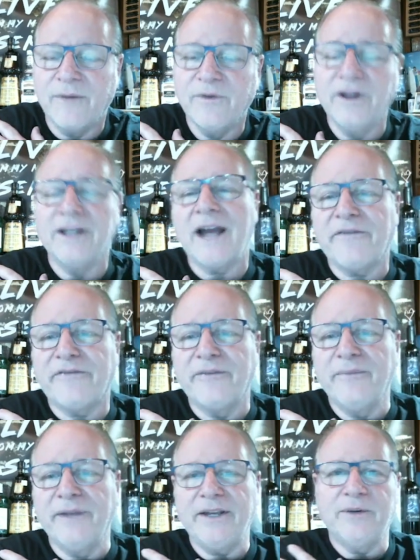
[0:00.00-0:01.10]
I'm really not
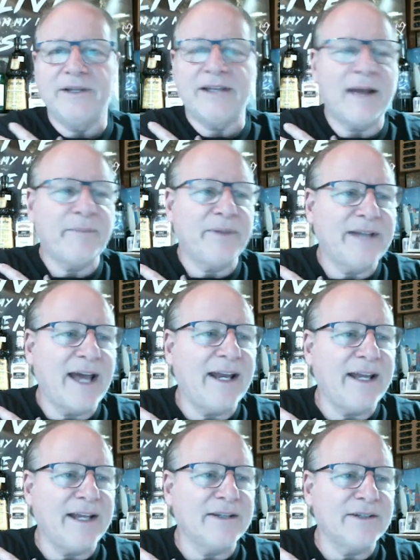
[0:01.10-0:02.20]
familiar with that, but that
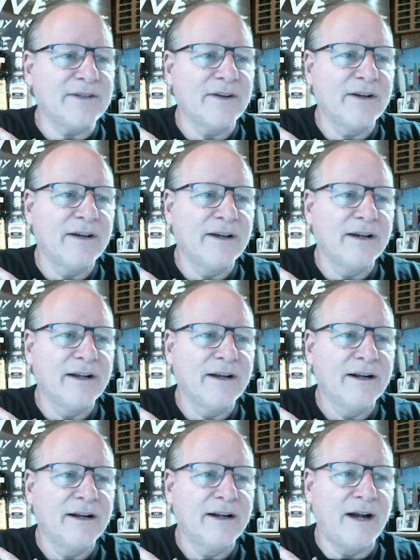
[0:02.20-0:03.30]
is
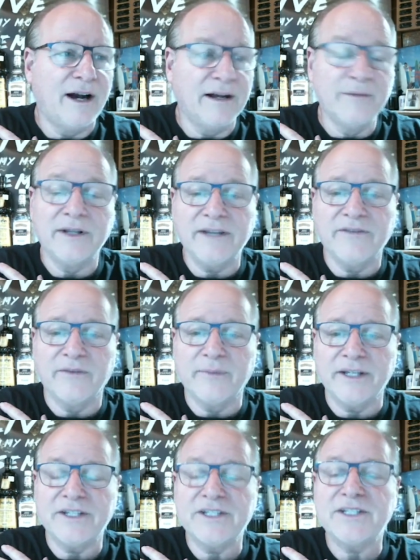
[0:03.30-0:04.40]

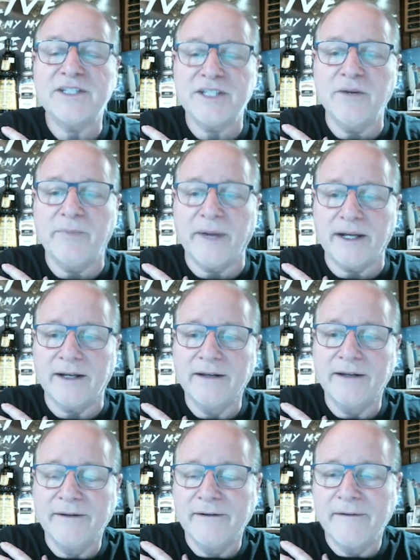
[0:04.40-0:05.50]
unbelievably stupid.
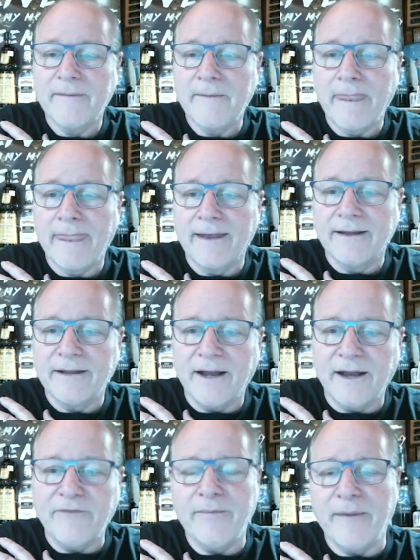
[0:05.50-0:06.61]

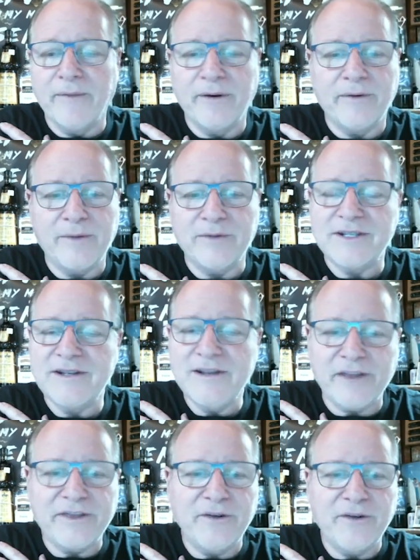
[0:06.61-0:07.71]
I remember there was
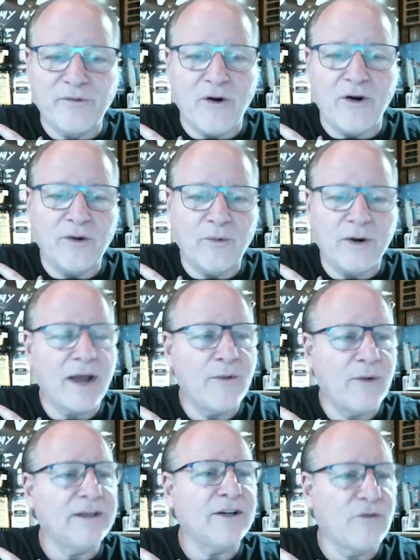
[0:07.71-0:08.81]
nothing wrong when I
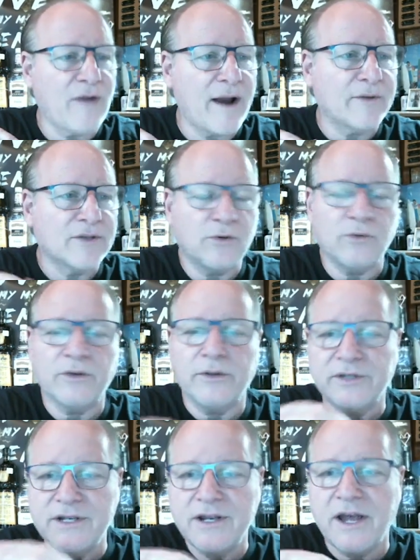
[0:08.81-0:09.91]
went to grammar school. There
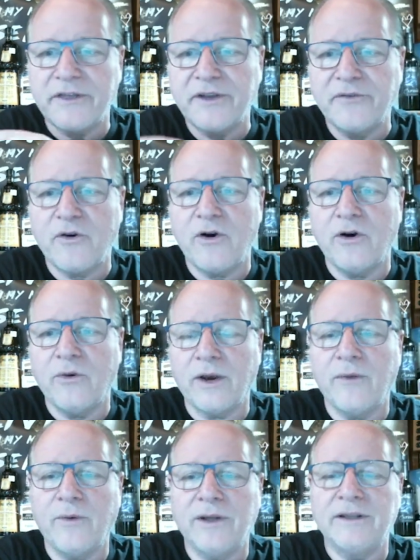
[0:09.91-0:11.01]
was nothing wrong
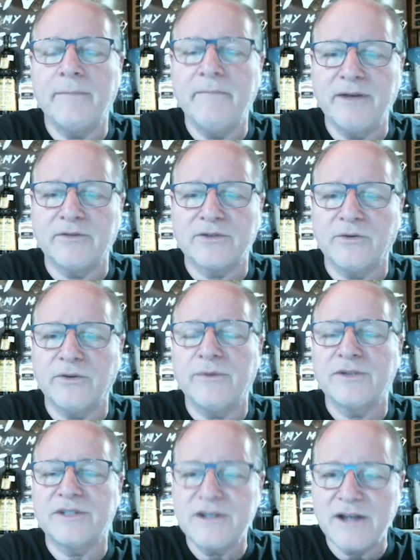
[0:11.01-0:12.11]
when I went to middle school.
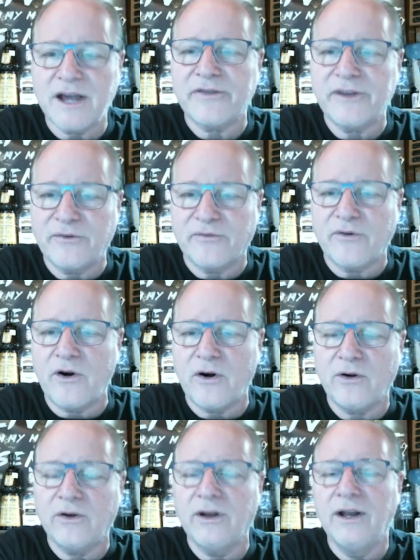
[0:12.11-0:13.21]
There was nothing
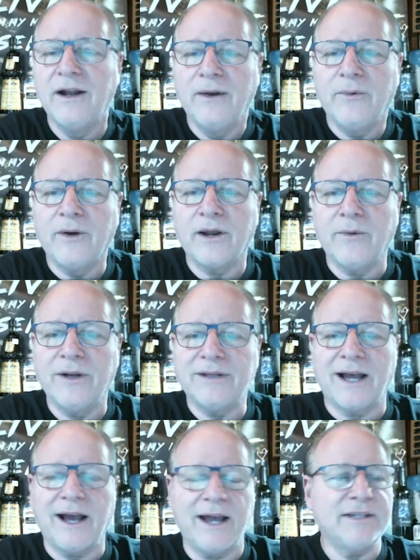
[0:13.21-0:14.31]
wrong when I went
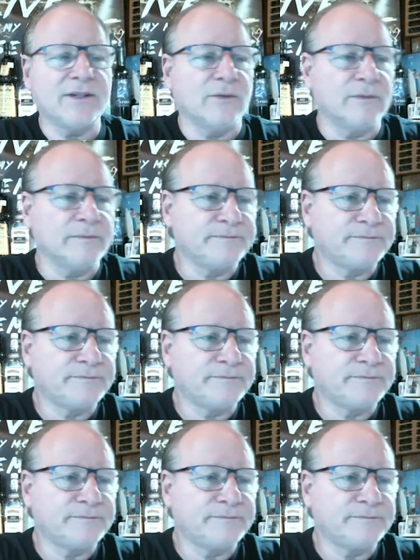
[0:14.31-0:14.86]
to high school.